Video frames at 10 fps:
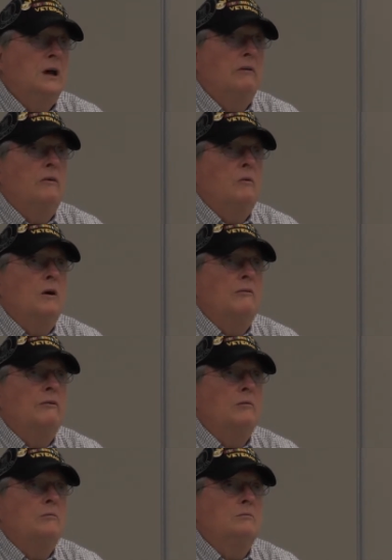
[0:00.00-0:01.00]
everywhere
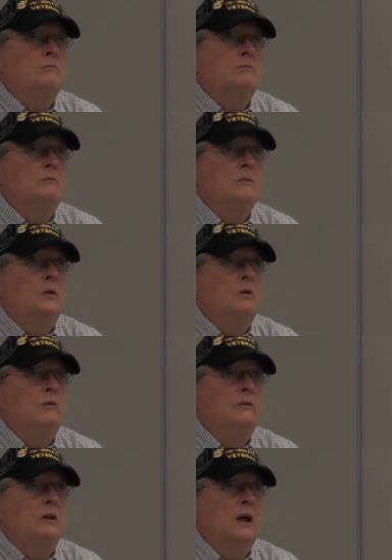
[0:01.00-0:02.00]
from
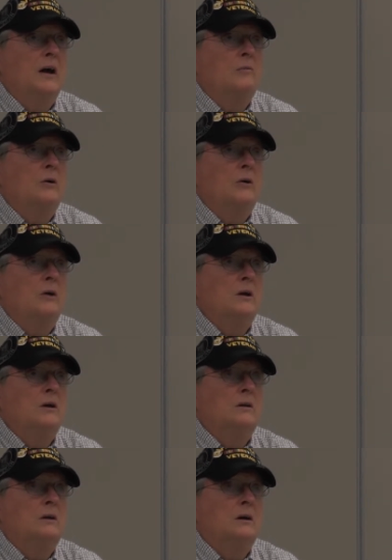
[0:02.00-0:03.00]
Monrovia,
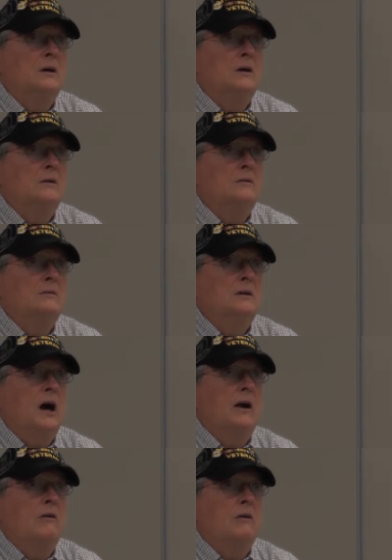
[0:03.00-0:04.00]
Liberia to
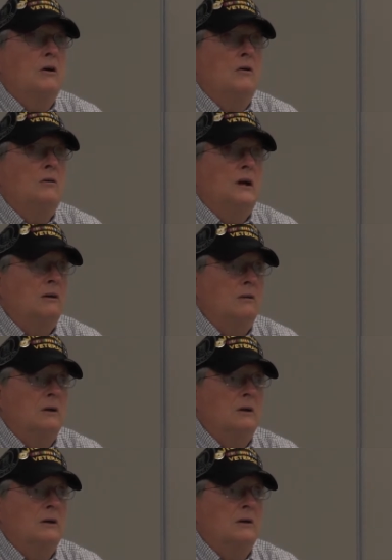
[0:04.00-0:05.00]
Cairo down
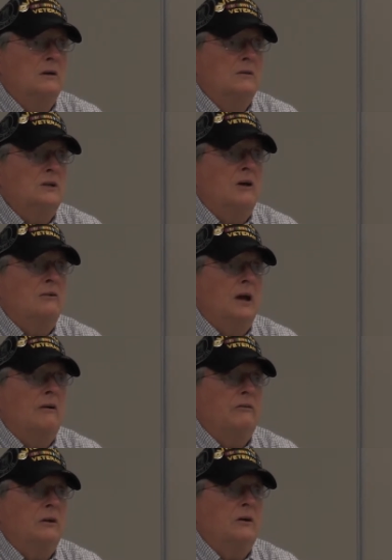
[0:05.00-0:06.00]
to South
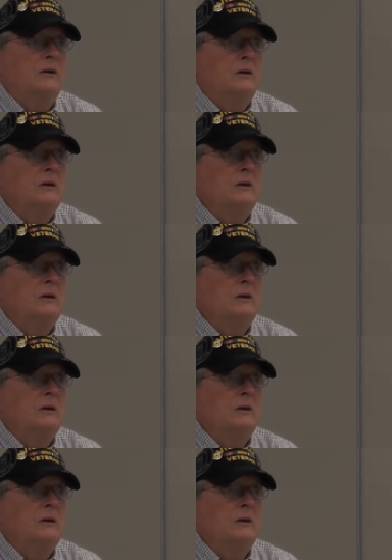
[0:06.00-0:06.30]
Africa.